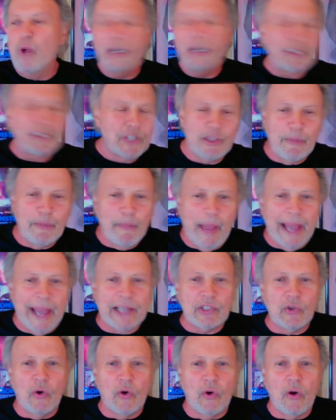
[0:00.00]
run to the
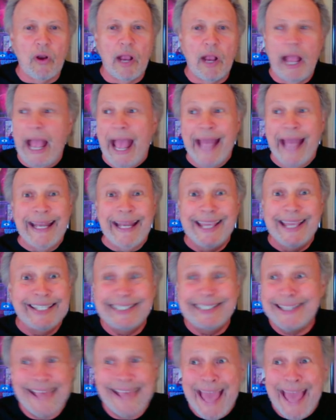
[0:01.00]
back door, and
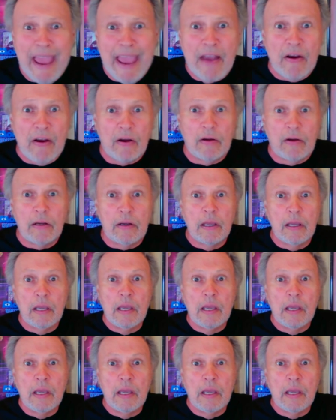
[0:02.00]
he's there.